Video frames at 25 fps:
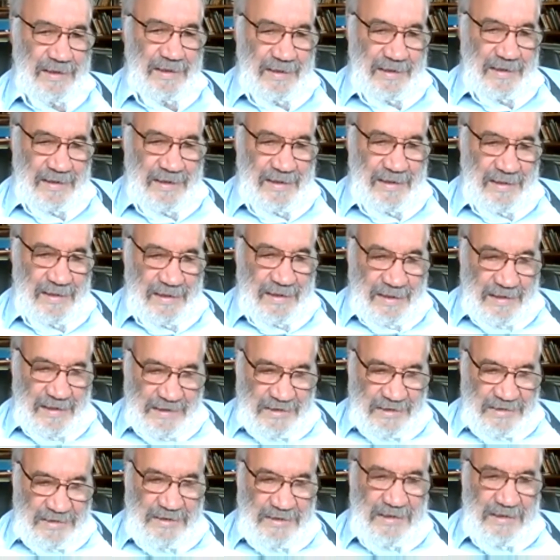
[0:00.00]
And
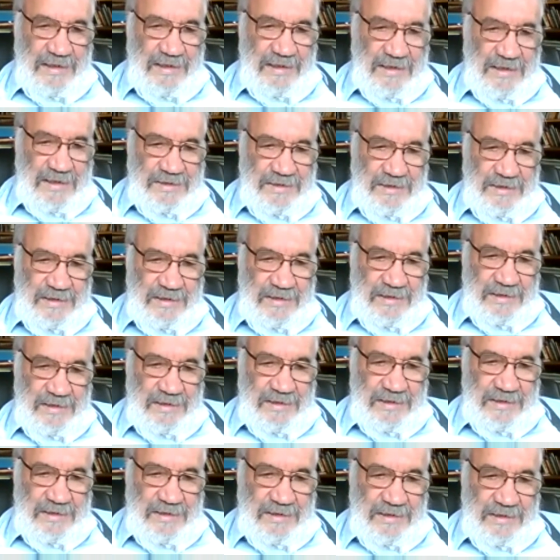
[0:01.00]
in synergy,
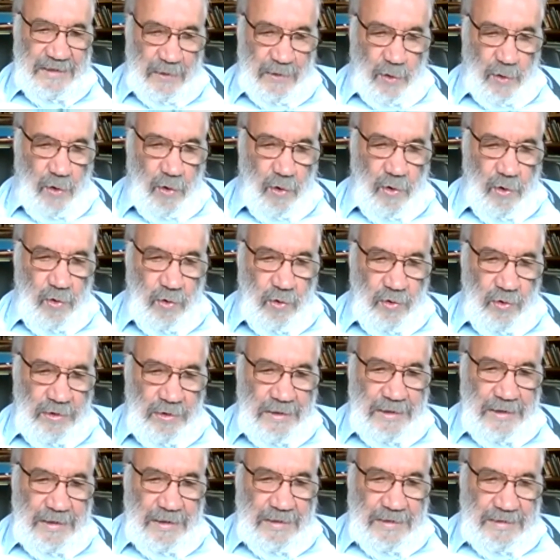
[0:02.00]
the
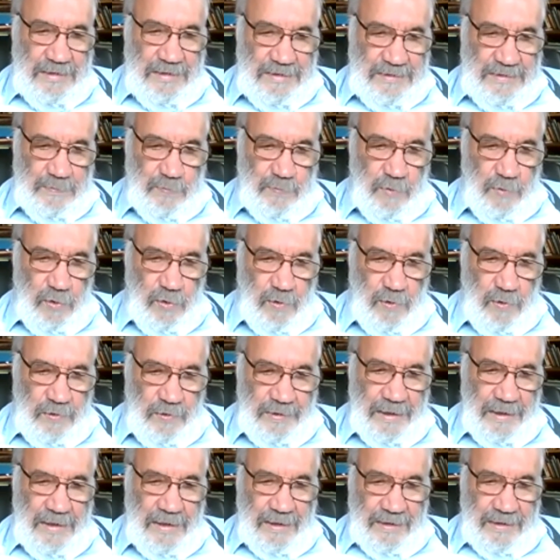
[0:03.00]
whole is
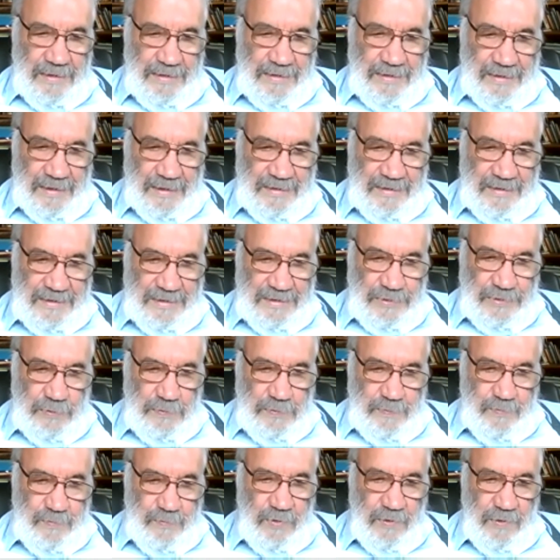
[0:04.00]
more than the
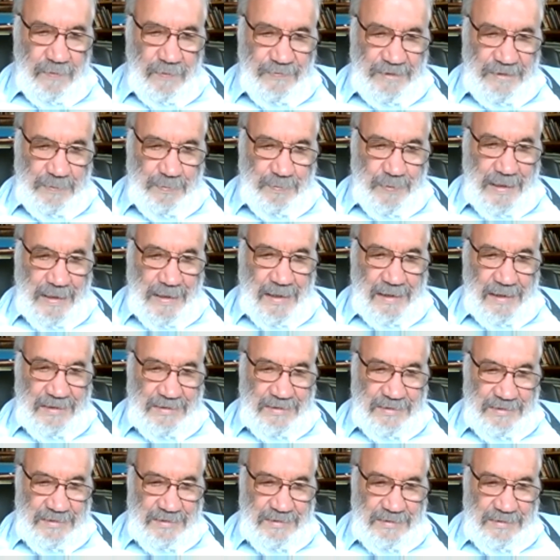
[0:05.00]
sum of the
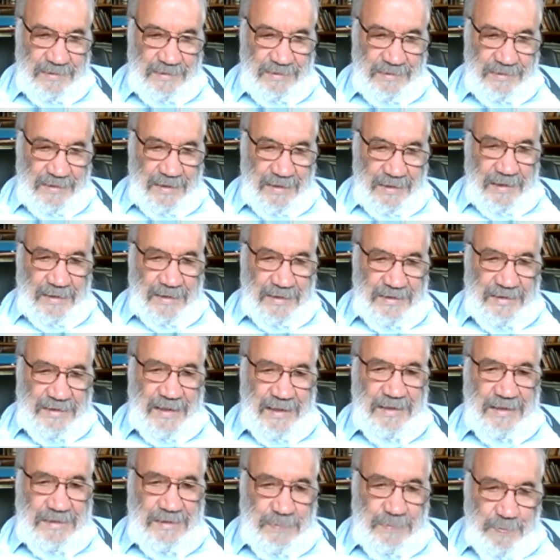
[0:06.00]
parts.
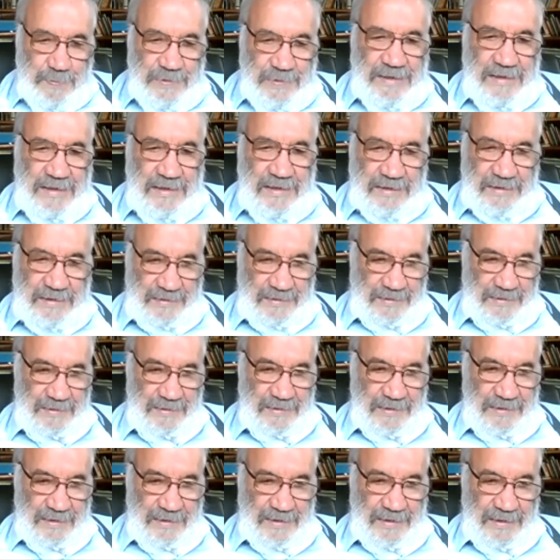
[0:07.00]
Just being
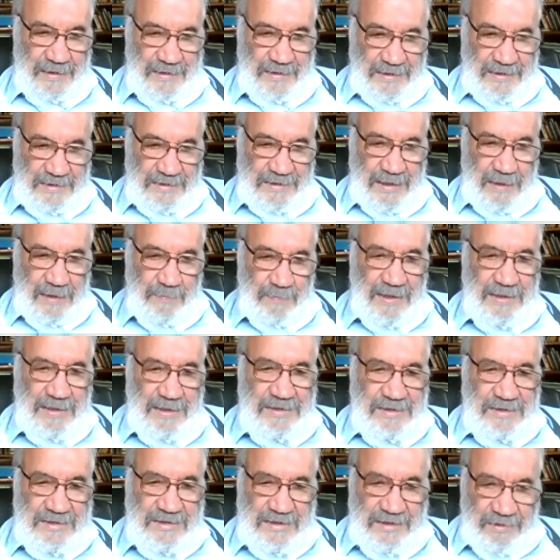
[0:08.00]
in a
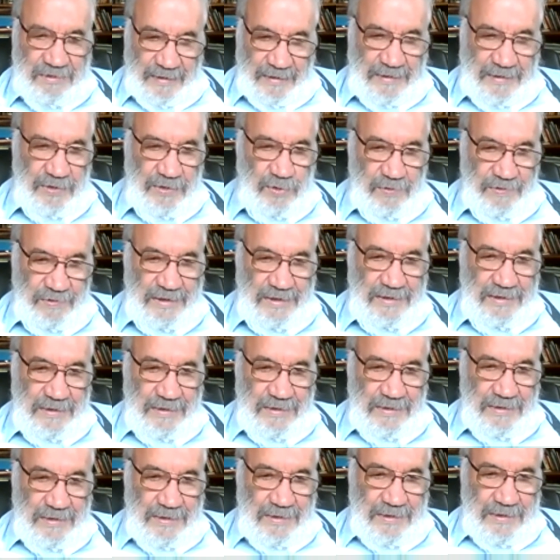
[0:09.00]
shaman's directory,
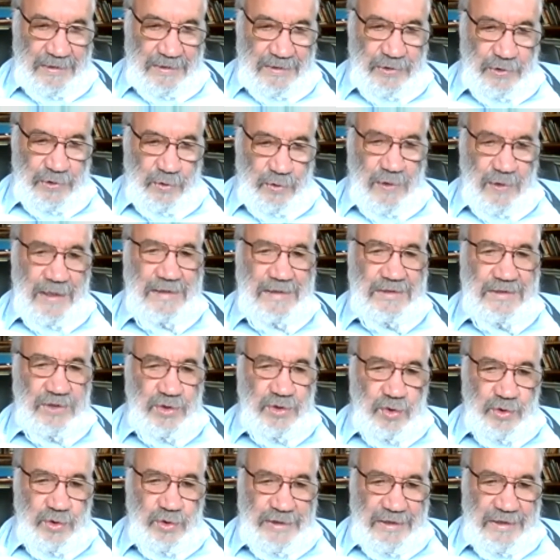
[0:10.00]
you are
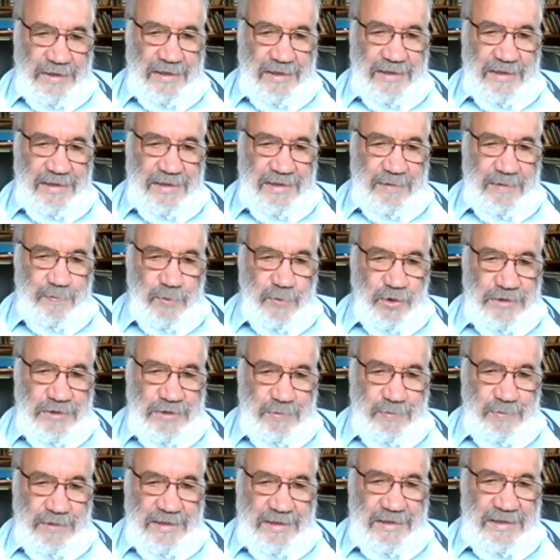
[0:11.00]
triggering the
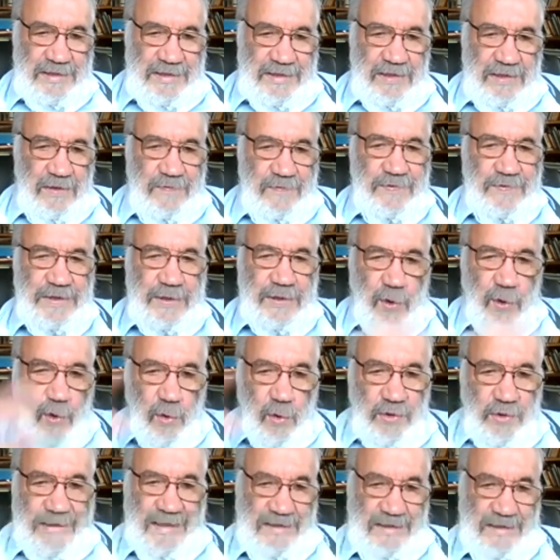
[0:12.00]
possibility of the
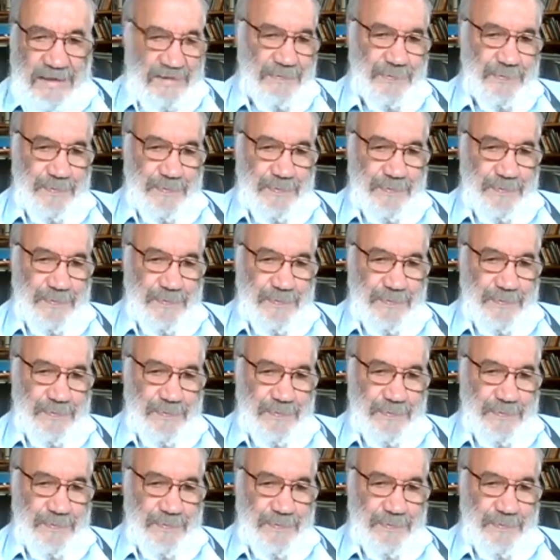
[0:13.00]
wholeness.